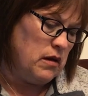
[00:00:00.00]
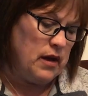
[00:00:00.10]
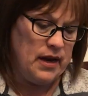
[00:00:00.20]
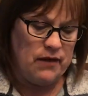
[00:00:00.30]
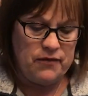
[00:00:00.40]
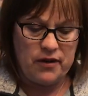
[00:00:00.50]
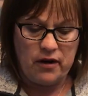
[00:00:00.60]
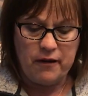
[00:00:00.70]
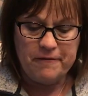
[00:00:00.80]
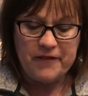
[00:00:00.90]
And if there
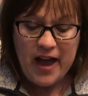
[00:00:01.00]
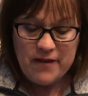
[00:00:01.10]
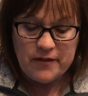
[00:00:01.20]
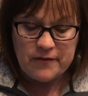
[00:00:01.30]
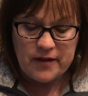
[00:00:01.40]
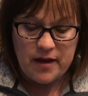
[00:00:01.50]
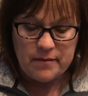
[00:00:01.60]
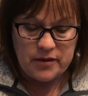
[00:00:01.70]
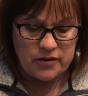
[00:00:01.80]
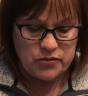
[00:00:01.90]
are 5 of
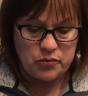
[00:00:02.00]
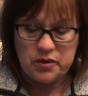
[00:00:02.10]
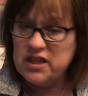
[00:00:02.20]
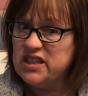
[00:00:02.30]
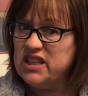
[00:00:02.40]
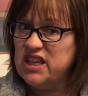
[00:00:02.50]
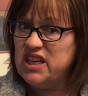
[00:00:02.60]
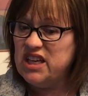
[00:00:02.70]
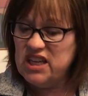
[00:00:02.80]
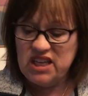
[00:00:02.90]
them, there's
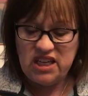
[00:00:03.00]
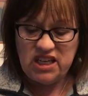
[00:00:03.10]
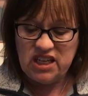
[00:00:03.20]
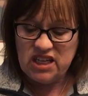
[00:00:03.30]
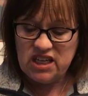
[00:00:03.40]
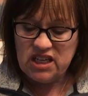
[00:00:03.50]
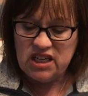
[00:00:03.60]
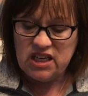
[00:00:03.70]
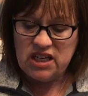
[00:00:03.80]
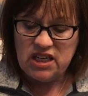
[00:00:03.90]
really
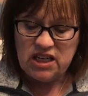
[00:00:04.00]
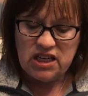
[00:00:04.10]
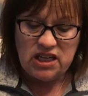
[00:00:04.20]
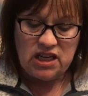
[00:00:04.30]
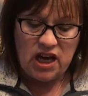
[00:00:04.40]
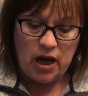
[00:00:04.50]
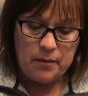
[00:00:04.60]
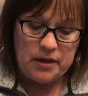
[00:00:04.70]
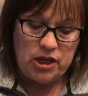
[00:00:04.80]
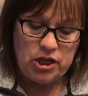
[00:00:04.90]
how
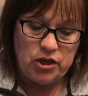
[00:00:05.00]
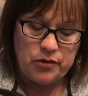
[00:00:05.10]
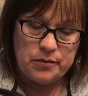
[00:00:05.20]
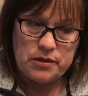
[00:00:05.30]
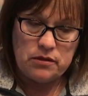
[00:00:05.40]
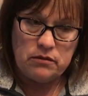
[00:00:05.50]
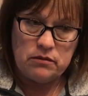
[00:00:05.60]
many cubes?